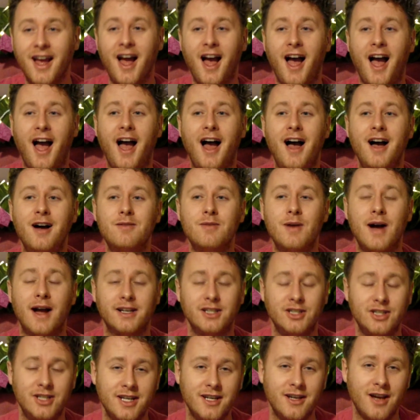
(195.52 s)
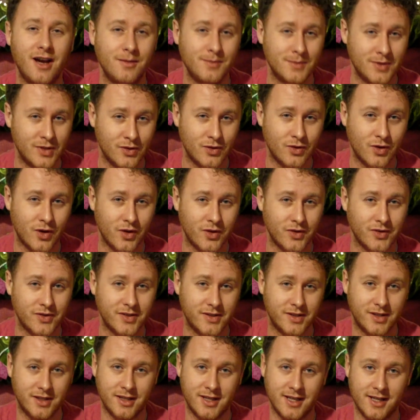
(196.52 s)
And she comes
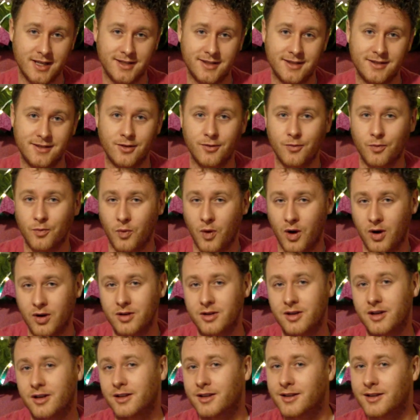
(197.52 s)
across this one